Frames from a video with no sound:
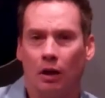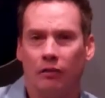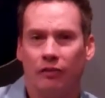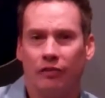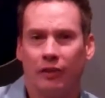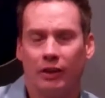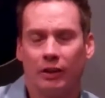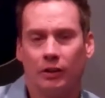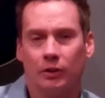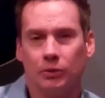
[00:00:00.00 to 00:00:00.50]

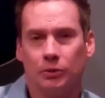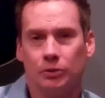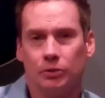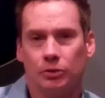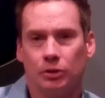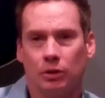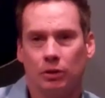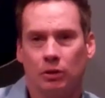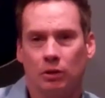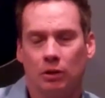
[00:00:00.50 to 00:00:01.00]

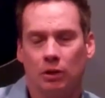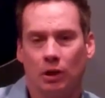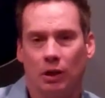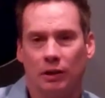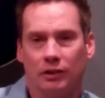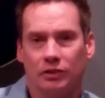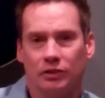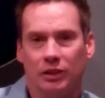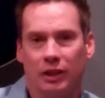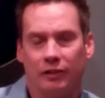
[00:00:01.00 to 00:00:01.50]
fellows,
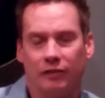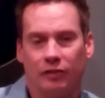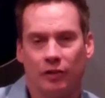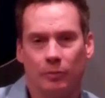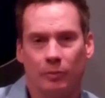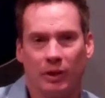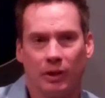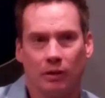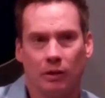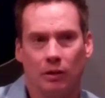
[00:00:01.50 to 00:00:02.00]
say
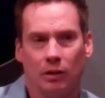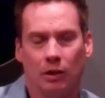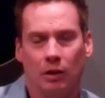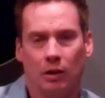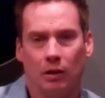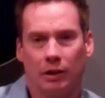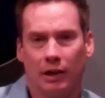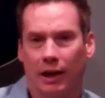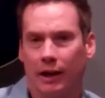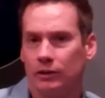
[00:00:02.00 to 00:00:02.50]
from the
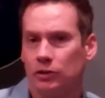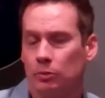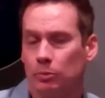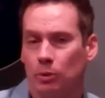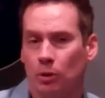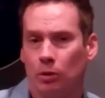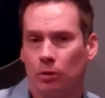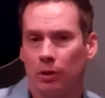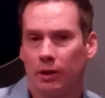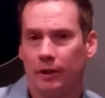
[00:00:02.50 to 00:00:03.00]
Kaiser
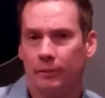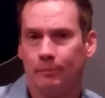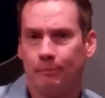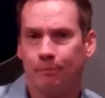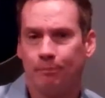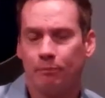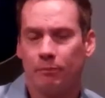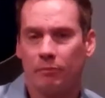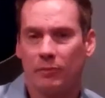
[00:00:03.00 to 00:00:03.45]
program.